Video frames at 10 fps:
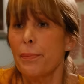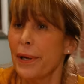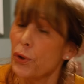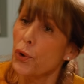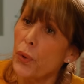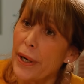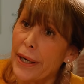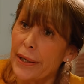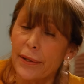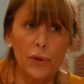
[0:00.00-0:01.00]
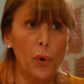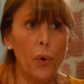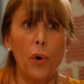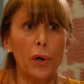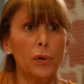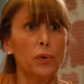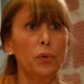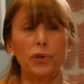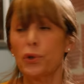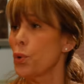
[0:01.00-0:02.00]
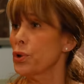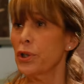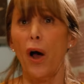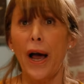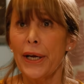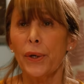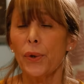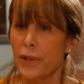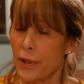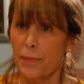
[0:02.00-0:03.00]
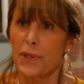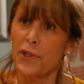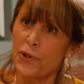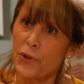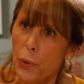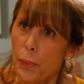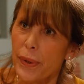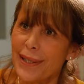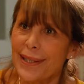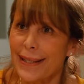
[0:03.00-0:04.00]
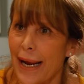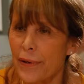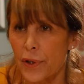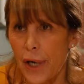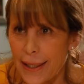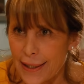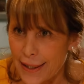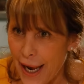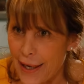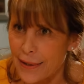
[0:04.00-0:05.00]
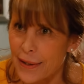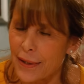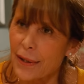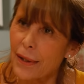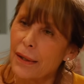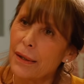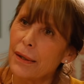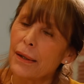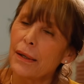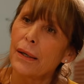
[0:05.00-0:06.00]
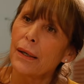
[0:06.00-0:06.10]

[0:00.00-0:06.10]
better grades or who scores higher on some stupid standardized test. But